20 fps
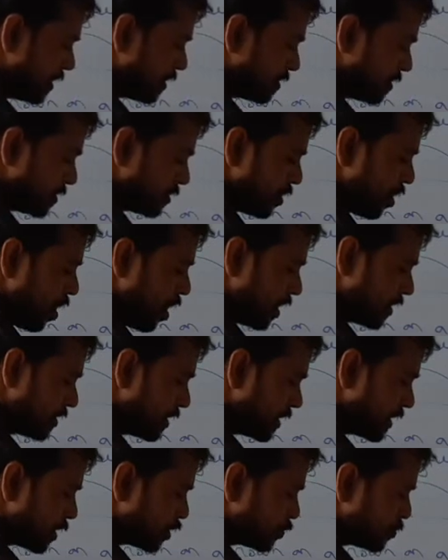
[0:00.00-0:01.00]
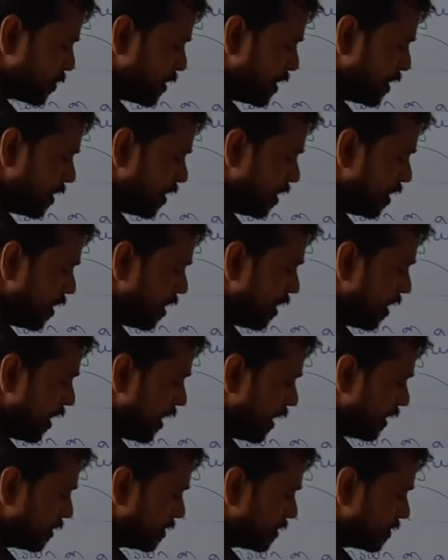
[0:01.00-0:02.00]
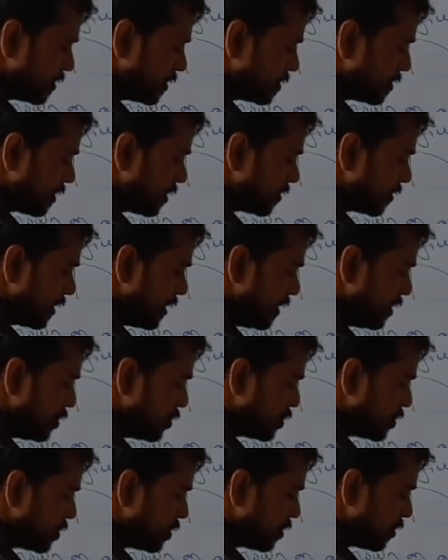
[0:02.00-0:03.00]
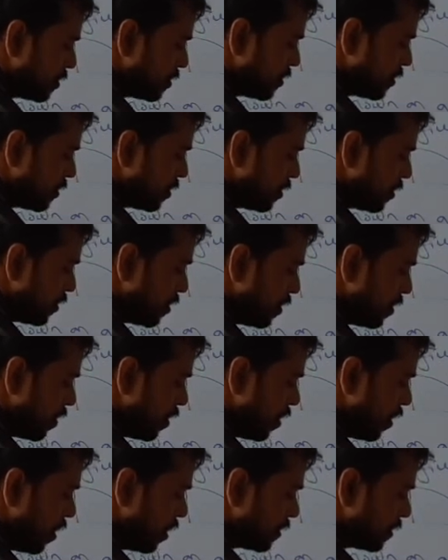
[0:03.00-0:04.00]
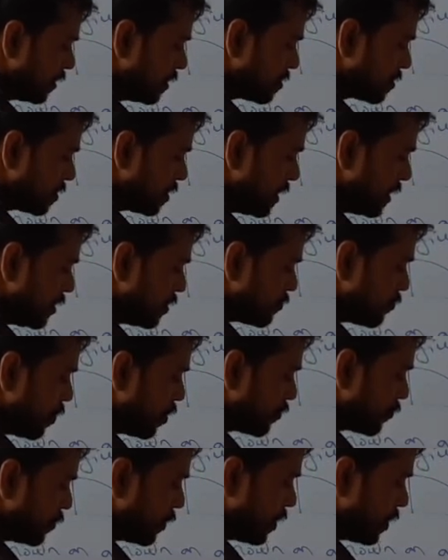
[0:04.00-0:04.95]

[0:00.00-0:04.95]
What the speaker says: this is the horizontal plane, and this is the range. On this range, what we